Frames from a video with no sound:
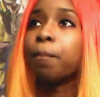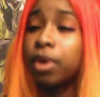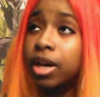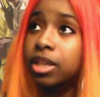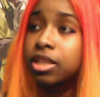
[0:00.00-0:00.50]

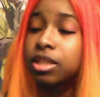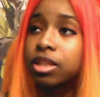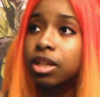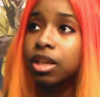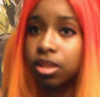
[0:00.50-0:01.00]
But
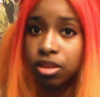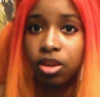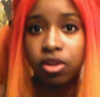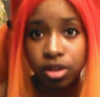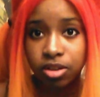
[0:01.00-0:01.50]

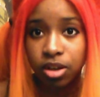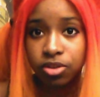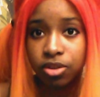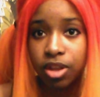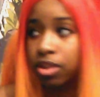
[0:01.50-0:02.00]
there are
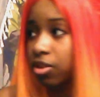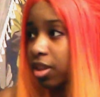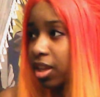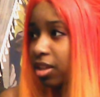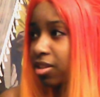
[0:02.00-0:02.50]
also the other
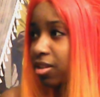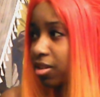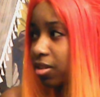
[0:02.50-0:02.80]
things